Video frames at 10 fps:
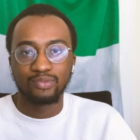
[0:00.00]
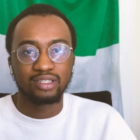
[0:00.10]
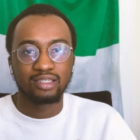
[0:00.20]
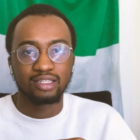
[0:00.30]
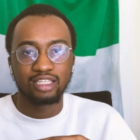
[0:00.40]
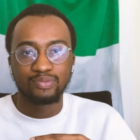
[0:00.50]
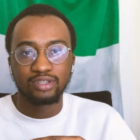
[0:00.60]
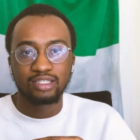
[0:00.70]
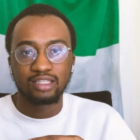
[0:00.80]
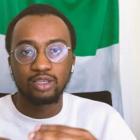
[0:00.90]
basically is
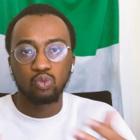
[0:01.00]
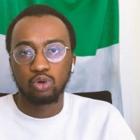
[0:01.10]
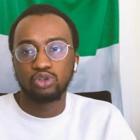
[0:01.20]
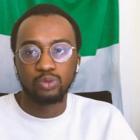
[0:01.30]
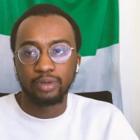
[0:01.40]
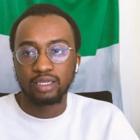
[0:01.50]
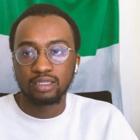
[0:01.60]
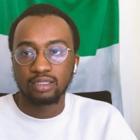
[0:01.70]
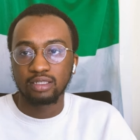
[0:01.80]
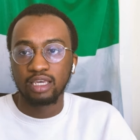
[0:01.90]
basically what you make
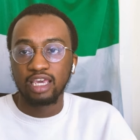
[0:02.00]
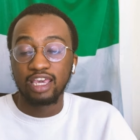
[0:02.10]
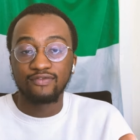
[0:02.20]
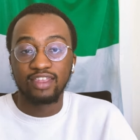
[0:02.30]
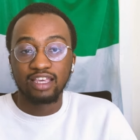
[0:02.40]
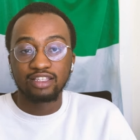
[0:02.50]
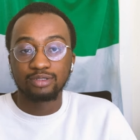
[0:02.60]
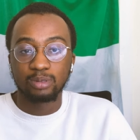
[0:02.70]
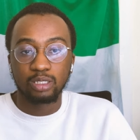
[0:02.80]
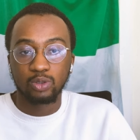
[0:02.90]
it. If that's the
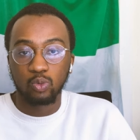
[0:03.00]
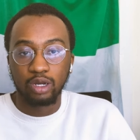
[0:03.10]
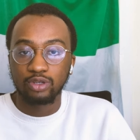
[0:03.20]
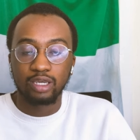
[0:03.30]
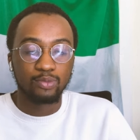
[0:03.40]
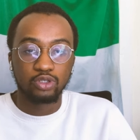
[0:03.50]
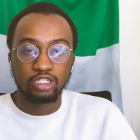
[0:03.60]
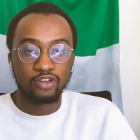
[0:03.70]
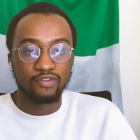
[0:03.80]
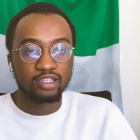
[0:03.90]
reason why you came to
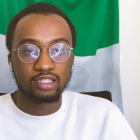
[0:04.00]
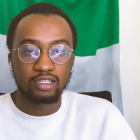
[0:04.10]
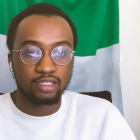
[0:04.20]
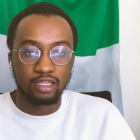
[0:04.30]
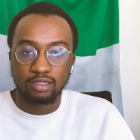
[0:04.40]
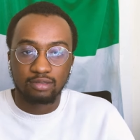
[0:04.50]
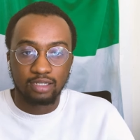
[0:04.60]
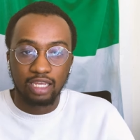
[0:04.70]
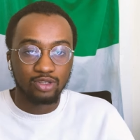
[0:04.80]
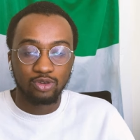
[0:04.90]
university, then
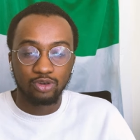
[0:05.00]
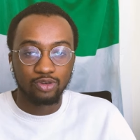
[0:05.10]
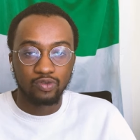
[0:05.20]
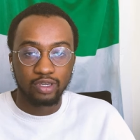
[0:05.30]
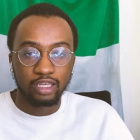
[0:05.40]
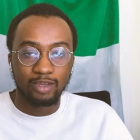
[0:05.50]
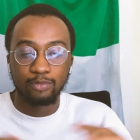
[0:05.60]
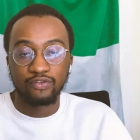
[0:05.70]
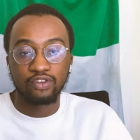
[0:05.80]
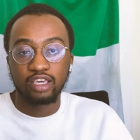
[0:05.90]
that's all you're going to get.
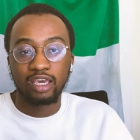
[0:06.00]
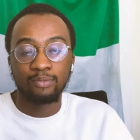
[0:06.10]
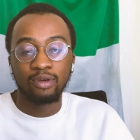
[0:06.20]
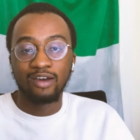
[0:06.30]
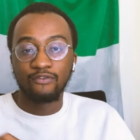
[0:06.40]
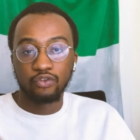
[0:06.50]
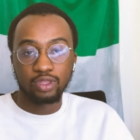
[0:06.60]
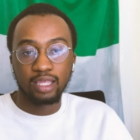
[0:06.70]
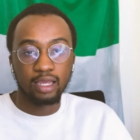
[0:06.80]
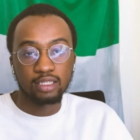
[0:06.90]
But if you came for
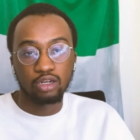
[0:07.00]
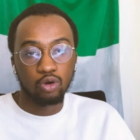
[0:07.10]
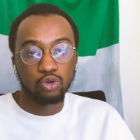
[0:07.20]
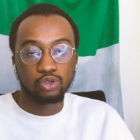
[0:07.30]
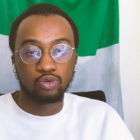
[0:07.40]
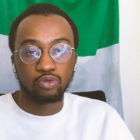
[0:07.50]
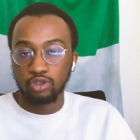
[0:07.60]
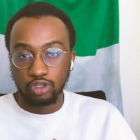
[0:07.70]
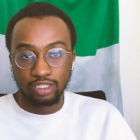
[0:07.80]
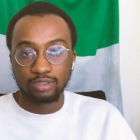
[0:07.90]
that and also
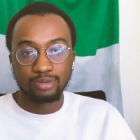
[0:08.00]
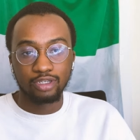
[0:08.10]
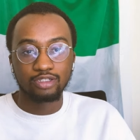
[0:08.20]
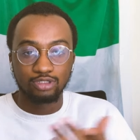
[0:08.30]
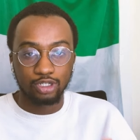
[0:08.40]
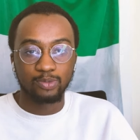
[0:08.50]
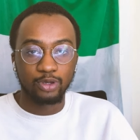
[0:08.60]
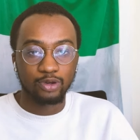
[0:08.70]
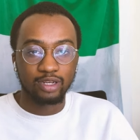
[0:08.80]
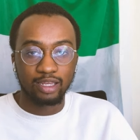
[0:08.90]
your degree, trust me,
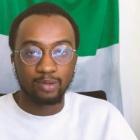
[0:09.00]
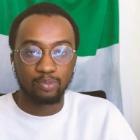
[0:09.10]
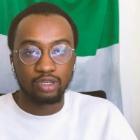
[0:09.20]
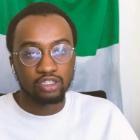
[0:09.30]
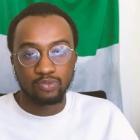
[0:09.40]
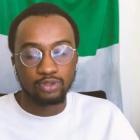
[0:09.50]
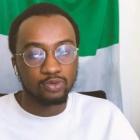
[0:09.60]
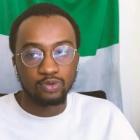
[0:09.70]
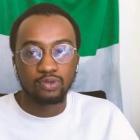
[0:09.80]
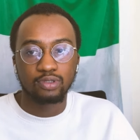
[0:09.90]
you're going to get the best of
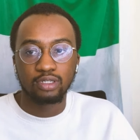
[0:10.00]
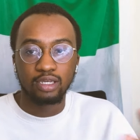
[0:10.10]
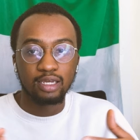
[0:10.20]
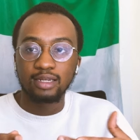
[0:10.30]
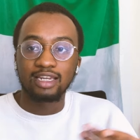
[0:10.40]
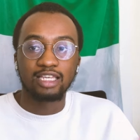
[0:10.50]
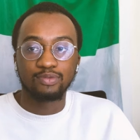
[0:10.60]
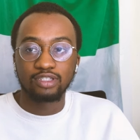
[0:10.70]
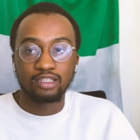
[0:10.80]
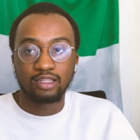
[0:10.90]
both worlds. That's
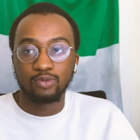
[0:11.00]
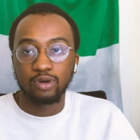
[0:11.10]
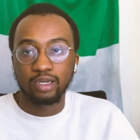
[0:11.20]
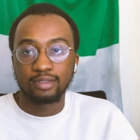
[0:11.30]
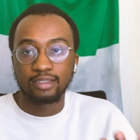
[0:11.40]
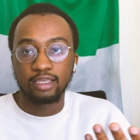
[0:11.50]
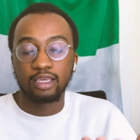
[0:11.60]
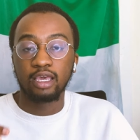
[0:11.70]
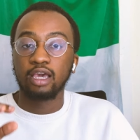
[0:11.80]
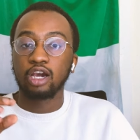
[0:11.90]
basically what I can
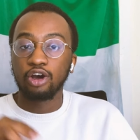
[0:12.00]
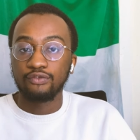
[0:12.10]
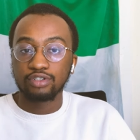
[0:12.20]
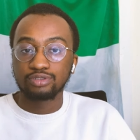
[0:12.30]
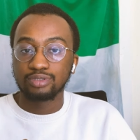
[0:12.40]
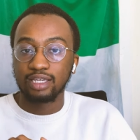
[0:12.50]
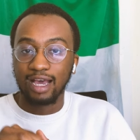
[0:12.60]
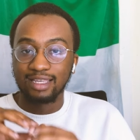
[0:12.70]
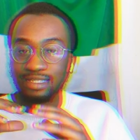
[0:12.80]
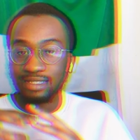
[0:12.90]
say. Coventry as